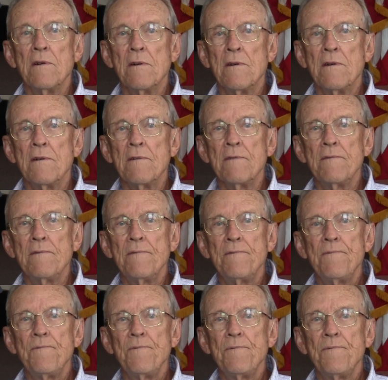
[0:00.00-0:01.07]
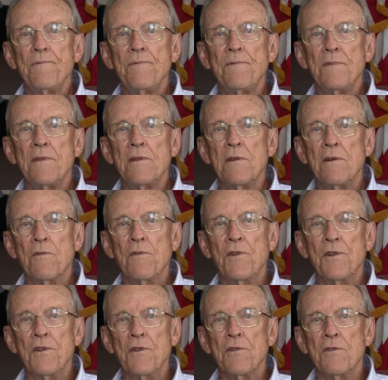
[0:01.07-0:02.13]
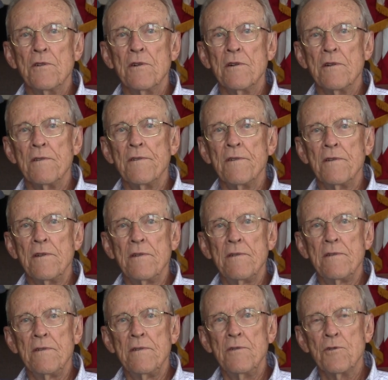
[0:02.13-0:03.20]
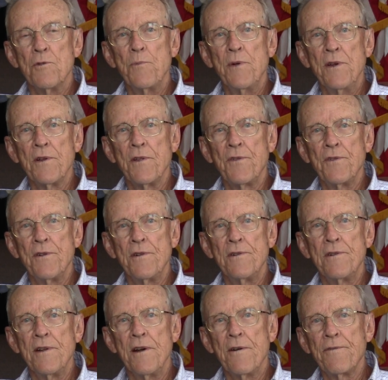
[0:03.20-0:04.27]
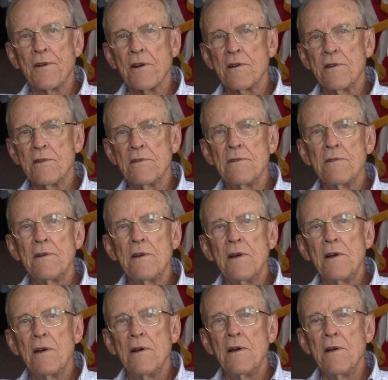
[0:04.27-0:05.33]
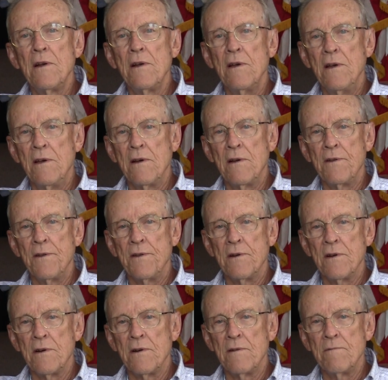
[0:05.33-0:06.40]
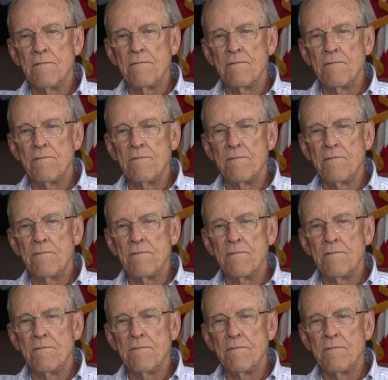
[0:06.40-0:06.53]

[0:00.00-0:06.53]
uh over in New York uh, European theater in Africa, and uh,